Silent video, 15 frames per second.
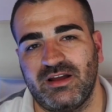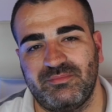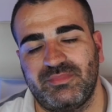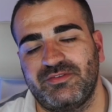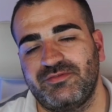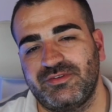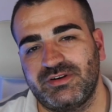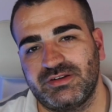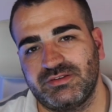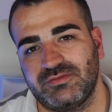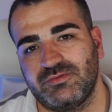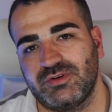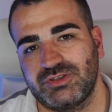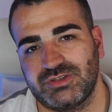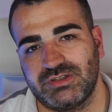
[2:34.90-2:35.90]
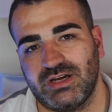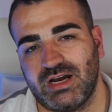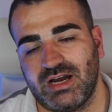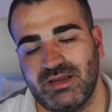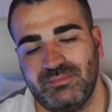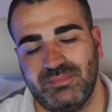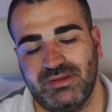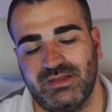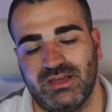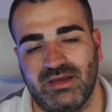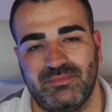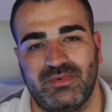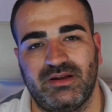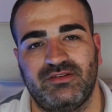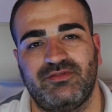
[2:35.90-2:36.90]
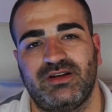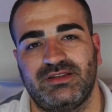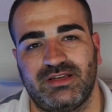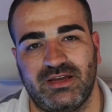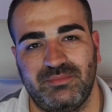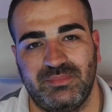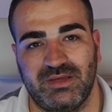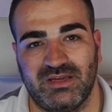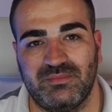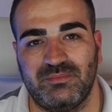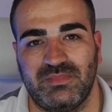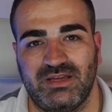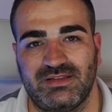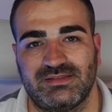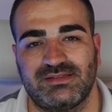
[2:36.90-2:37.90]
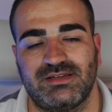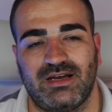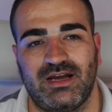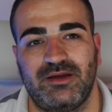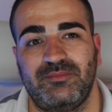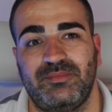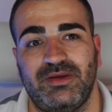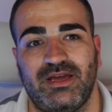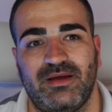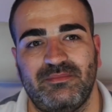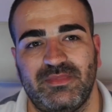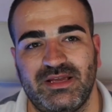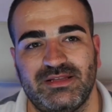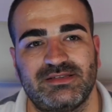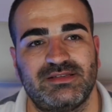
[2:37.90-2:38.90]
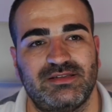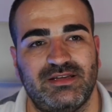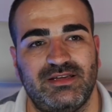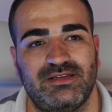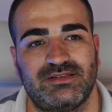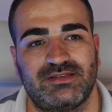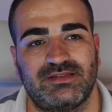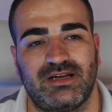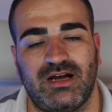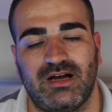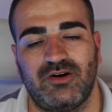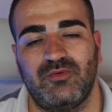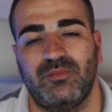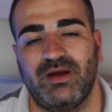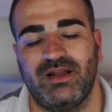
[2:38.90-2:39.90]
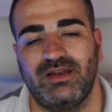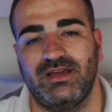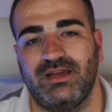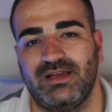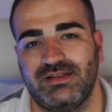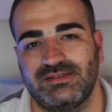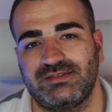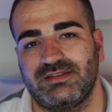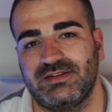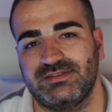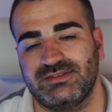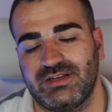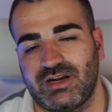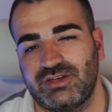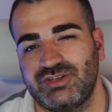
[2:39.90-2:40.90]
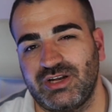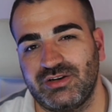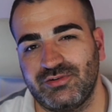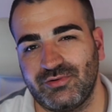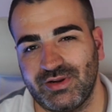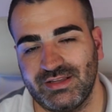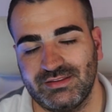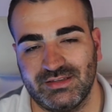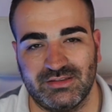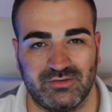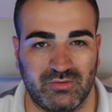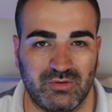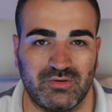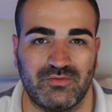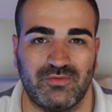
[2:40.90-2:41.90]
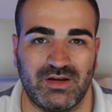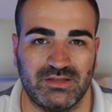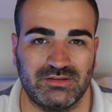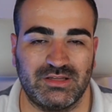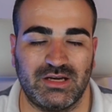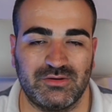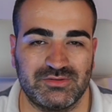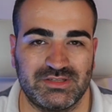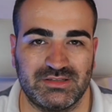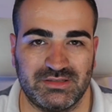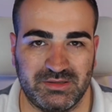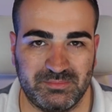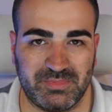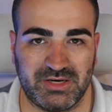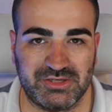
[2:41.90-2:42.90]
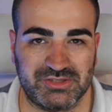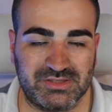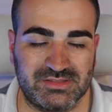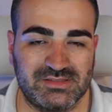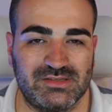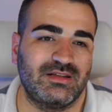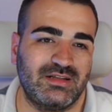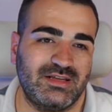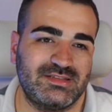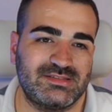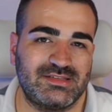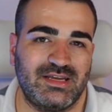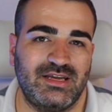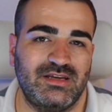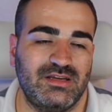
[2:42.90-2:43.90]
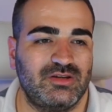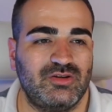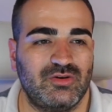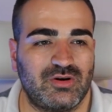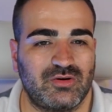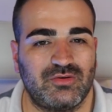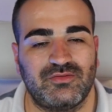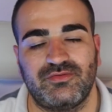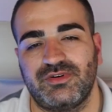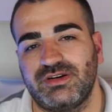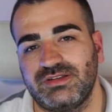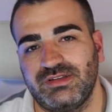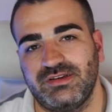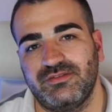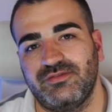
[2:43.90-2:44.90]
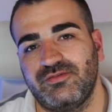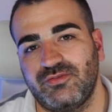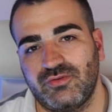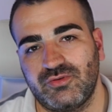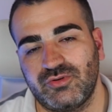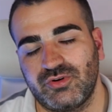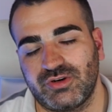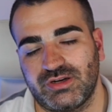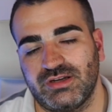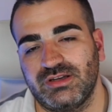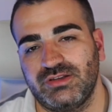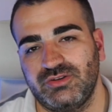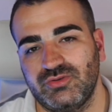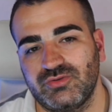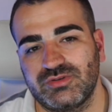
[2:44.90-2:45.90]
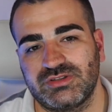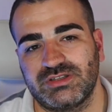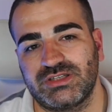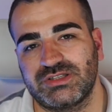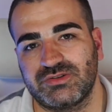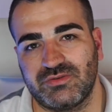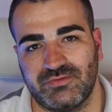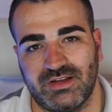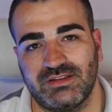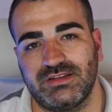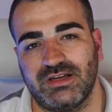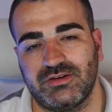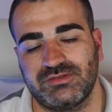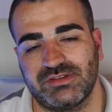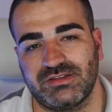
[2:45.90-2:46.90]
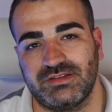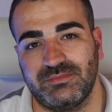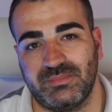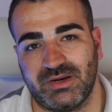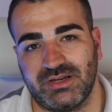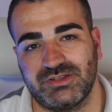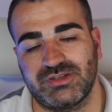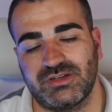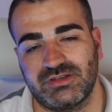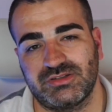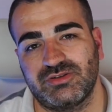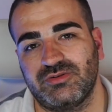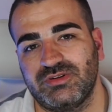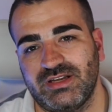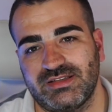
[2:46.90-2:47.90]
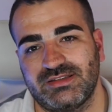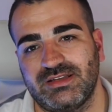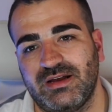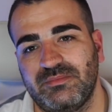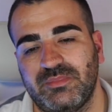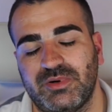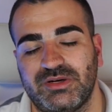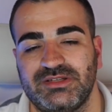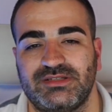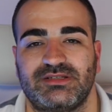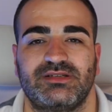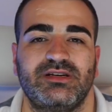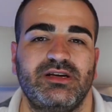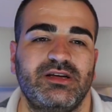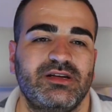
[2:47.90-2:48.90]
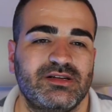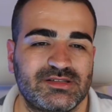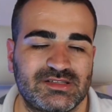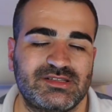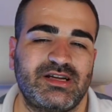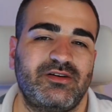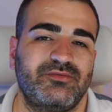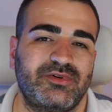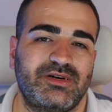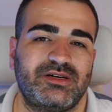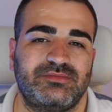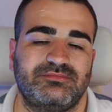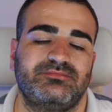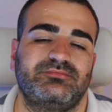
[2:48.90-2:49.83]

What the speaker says: prefer to watch the IPM, and what IPM means. IPM means is how many installs are generated on 1000 impressions. Let's say you're converting 4 users on 1000 impressions, so that number is somewhere